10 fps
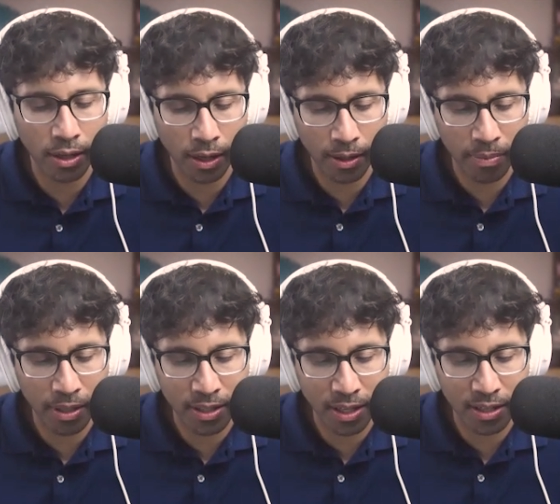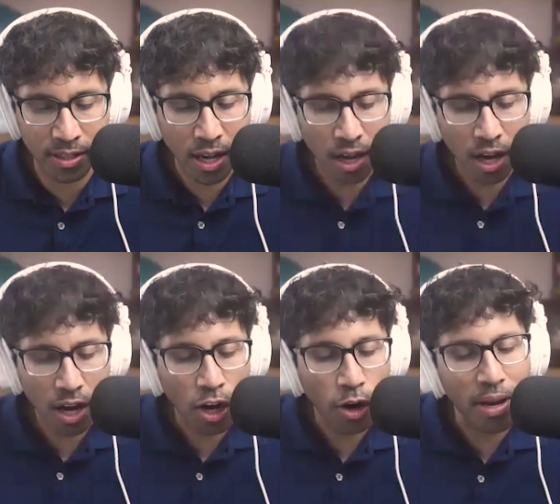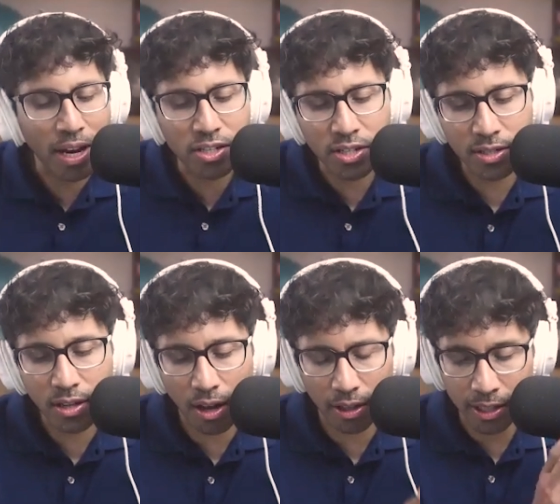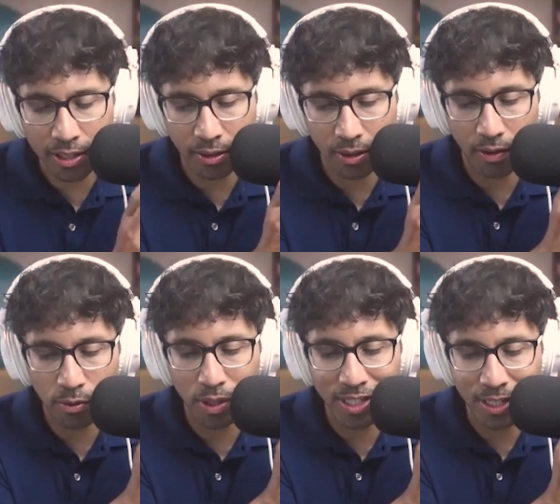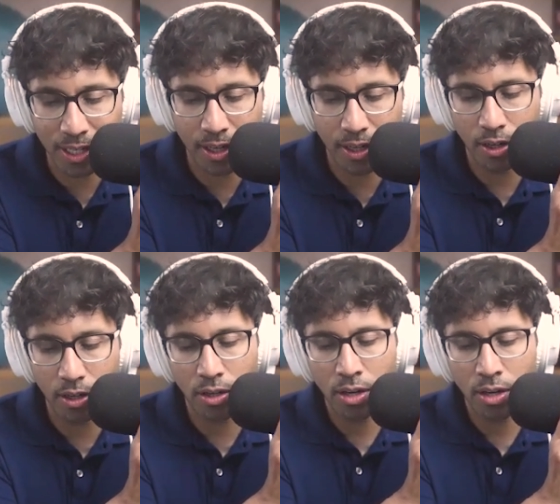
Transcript: It says, "Her patients, colleagues, and loved ones needed her.